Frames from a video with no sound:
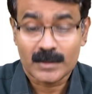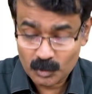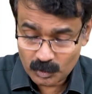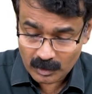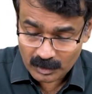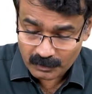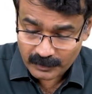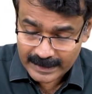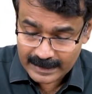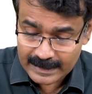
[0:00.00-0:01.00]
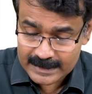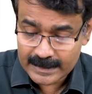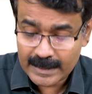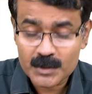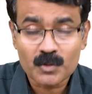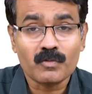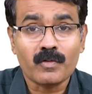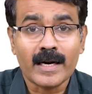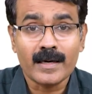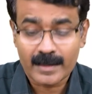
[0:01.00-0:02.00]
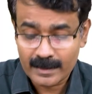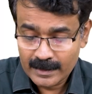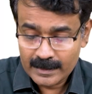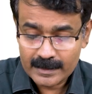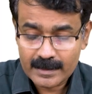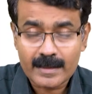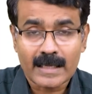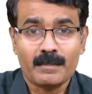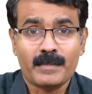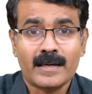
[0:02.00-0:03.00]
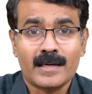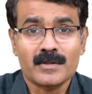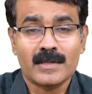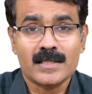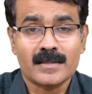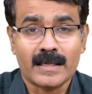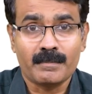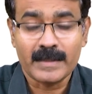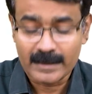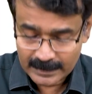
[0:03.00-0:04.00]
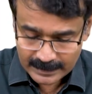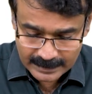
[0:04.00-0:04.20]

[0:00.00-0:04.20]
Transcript: You do not find nests as you find in either type A as well as type B.